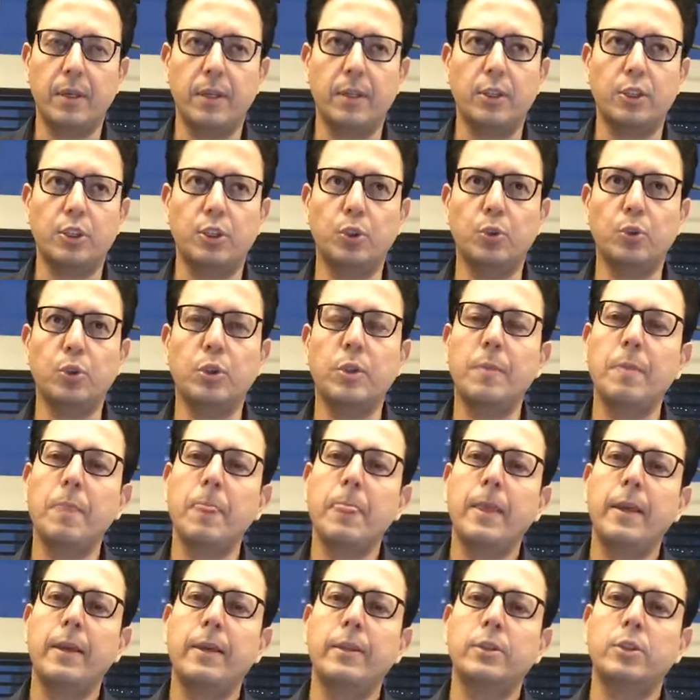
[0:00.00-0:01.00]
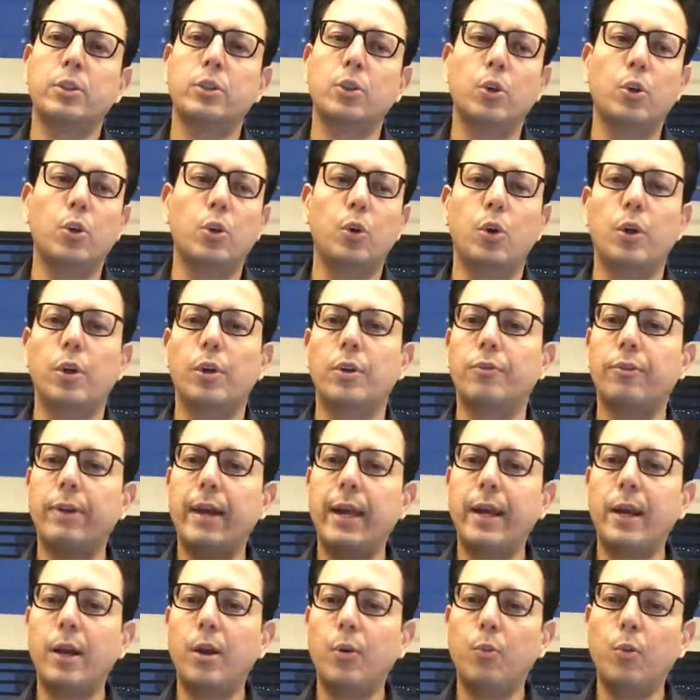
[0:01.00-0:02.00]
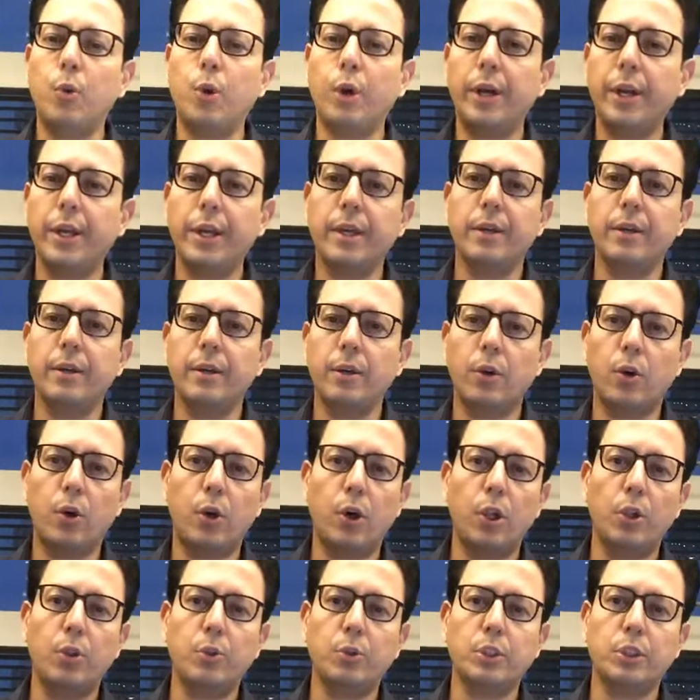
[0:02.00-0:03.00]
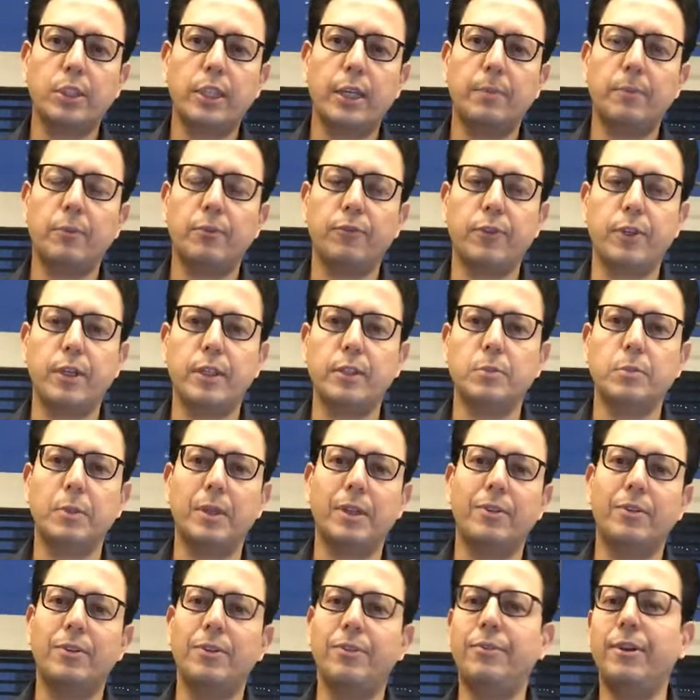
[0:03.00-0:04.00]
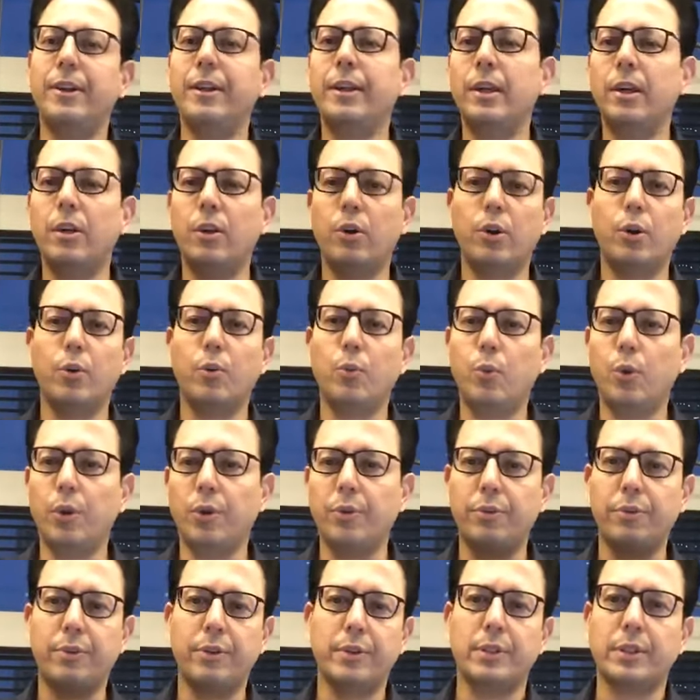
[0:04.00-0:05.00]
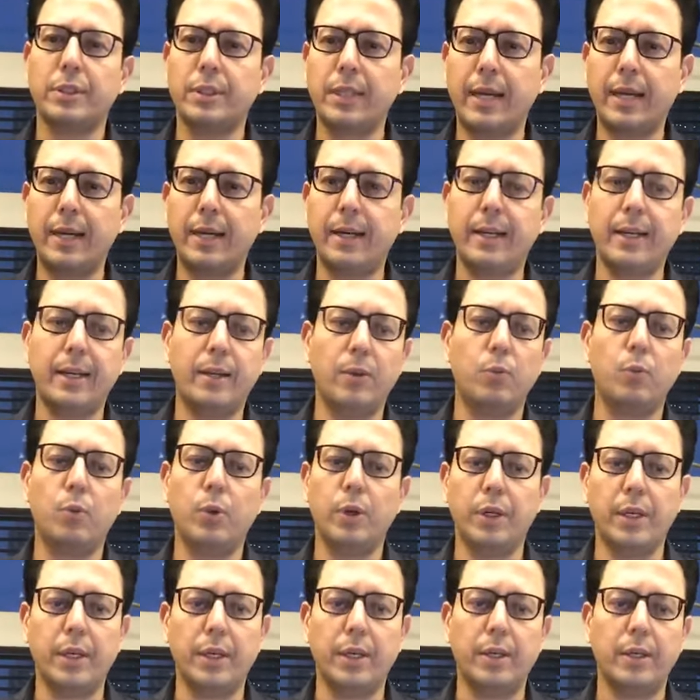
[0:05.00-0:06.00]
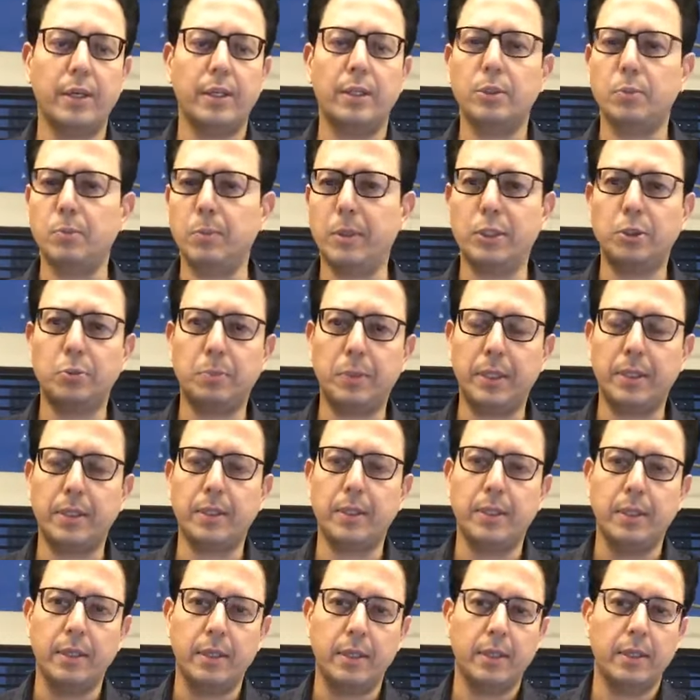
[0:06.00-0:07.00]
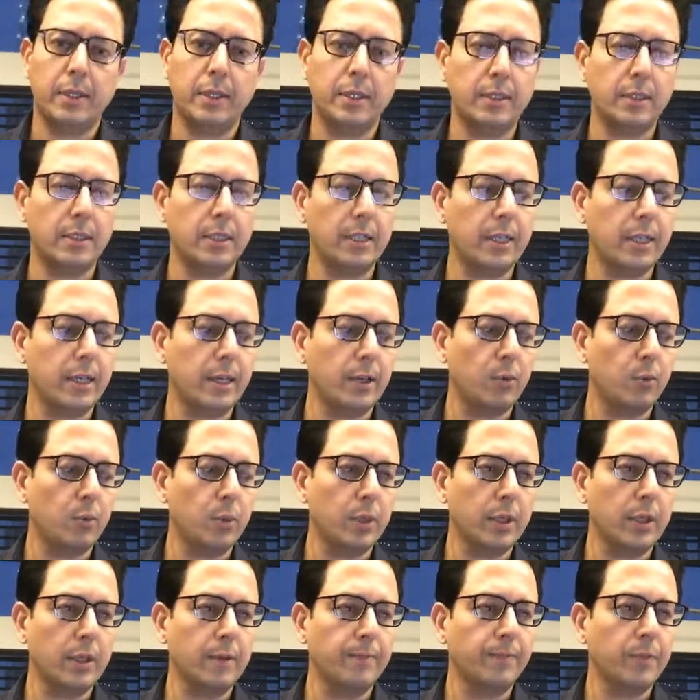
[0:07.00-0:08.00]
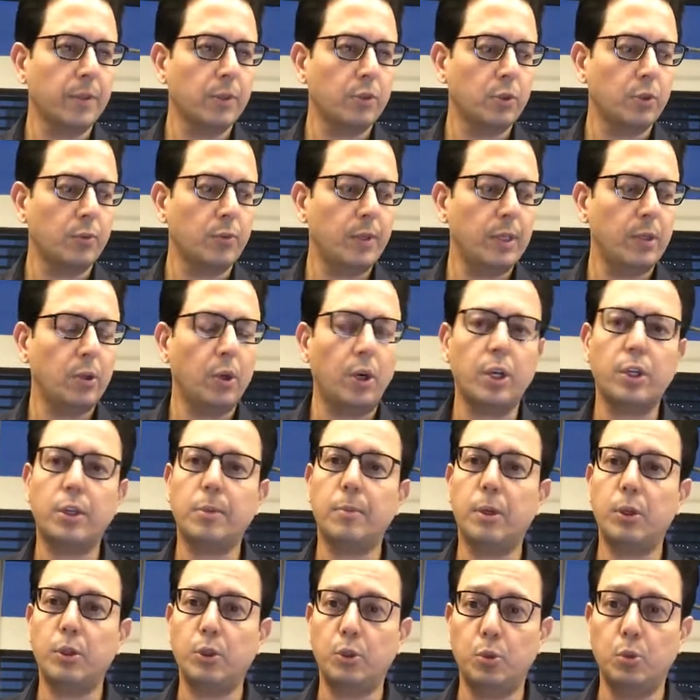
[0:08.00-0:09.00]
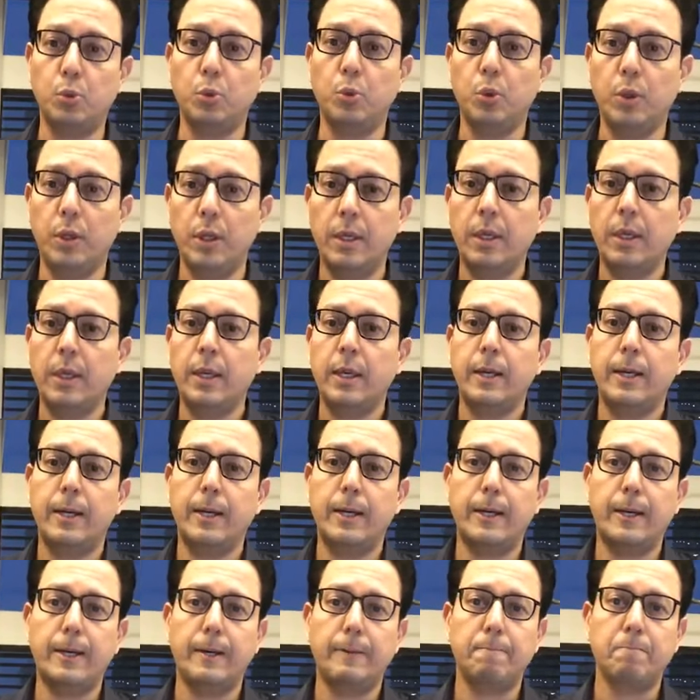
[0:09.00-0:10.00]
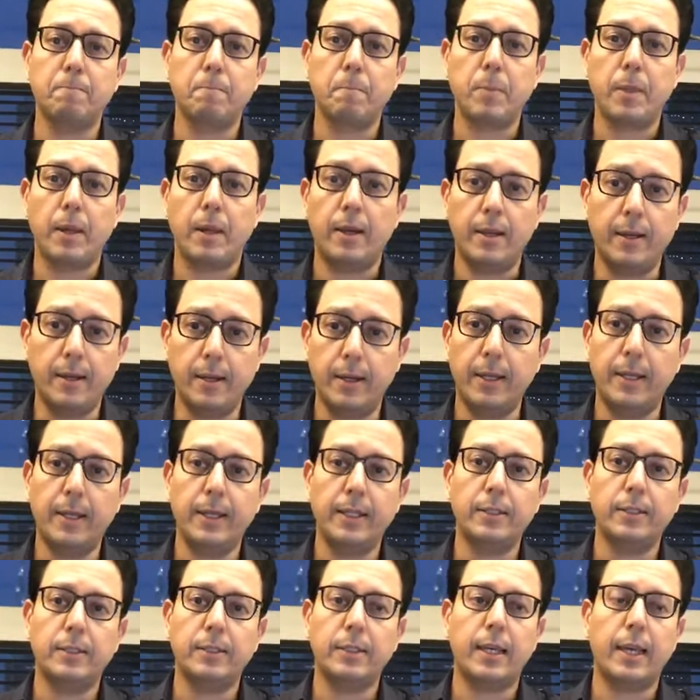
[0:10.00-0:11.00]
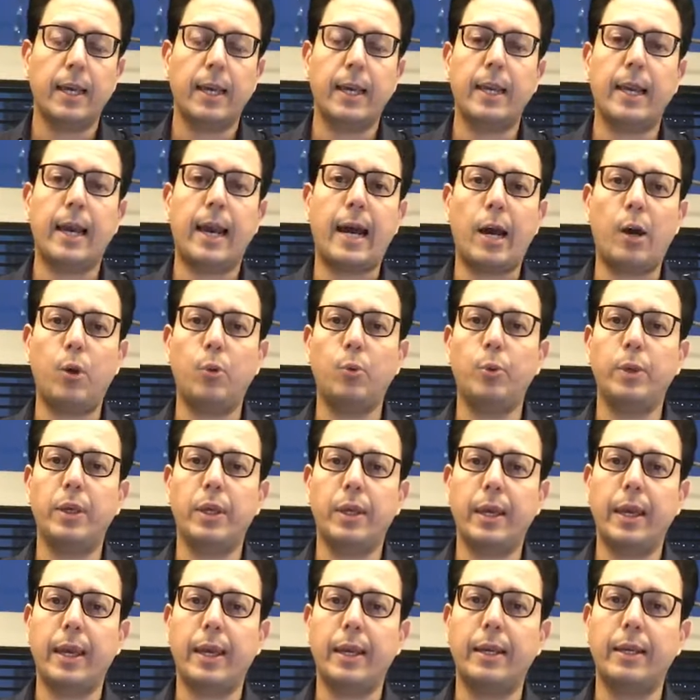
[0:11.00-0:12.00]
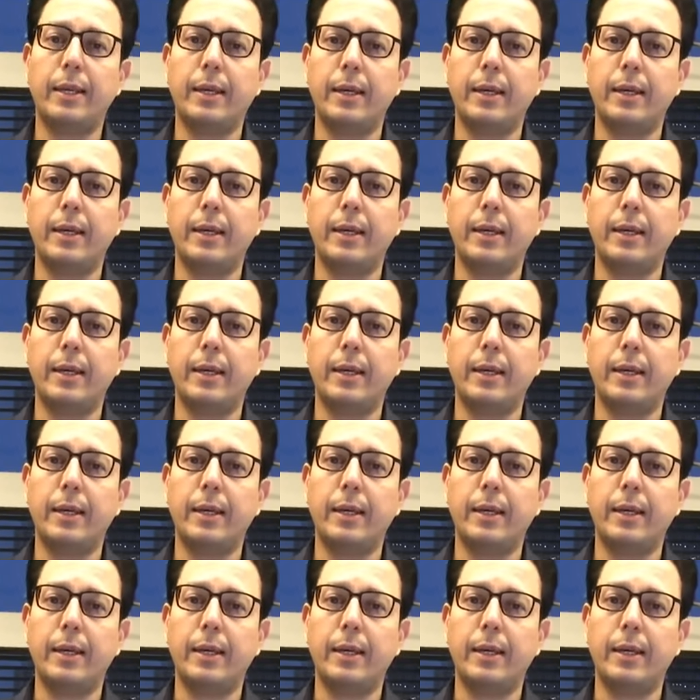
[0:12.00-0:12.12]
issues. So try avoiding all those type of things, but drinking a lot of water, standing and working is much better than sitting and working. So we talked about two uh, learnings and how we can